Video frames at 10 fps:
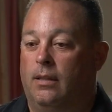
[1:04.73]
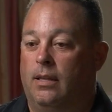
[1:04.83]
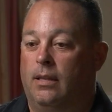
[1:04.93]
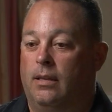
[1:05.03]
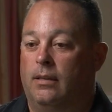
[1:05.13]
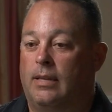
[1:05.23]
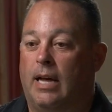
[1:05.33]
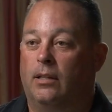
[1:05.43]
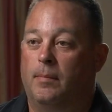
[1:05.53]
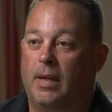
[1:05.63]

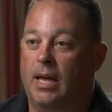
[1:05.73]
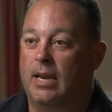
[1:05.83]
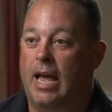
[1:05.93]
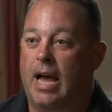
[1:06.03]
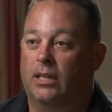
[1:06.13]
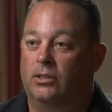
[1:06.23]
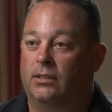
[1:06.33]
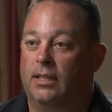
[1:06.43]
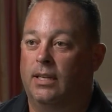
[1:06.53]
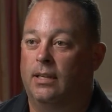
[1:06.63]
Taliban
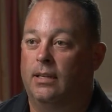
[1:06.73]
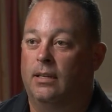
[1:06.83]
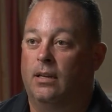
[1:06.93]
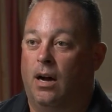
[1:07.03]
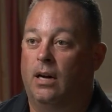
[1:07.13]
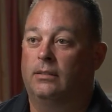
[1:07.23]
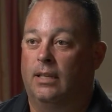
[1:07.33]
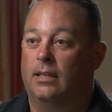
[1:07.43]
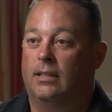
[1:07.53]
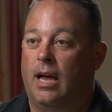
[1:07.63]
actually
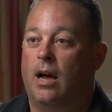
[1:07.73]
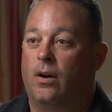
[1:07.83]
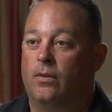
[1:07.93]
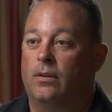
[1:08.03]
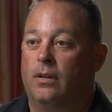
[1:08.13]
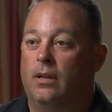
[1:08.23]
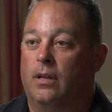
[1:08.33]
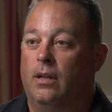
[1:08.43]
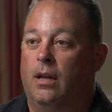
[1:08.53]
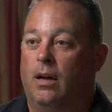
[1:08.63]
hunting down
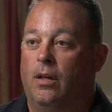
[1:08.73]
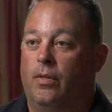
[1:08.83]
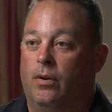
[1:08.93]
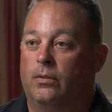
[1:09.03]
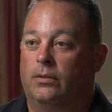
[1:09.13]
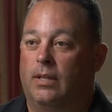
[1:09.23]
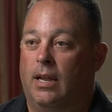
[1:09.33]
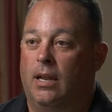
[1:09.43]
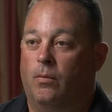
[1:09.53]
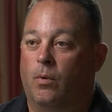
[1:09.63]
those
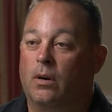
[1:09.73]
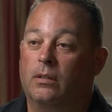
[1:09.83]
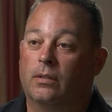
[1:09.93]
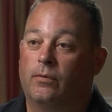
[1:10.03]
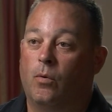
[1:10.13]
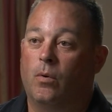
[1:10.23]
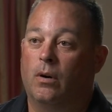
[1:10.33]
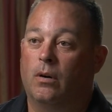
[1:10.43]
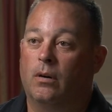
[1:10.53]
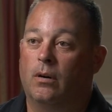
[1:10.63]
that had worked
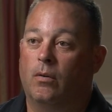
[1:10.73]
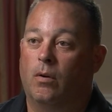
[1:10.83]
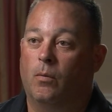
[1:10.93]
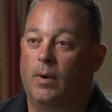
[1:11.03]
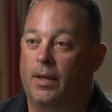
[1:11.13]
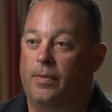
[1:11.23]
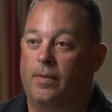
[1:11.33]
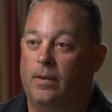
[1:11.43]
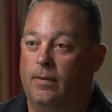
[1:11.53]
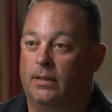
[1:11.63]
for or
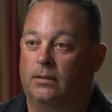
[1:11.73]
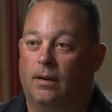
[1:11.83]
with the U.S.